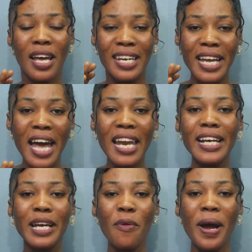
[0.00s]
Na ye
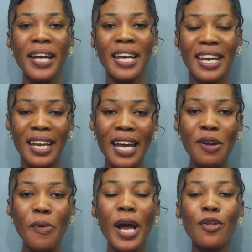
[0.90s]
likiwe, na ye
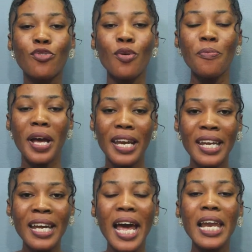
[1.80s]
the way you tum,
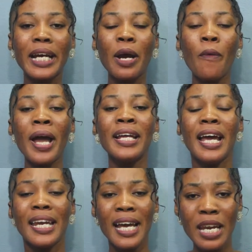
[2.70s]
na ye
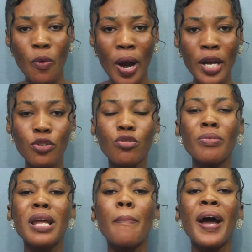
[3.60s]
likiwe, na ye the way you
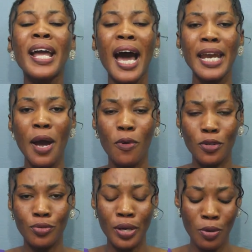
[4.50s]
tum. Ye ben an
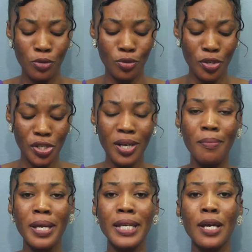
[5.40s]
ekos we social
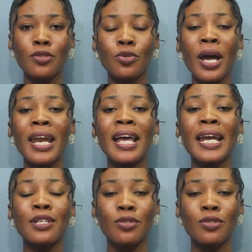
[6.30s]
media no so ene da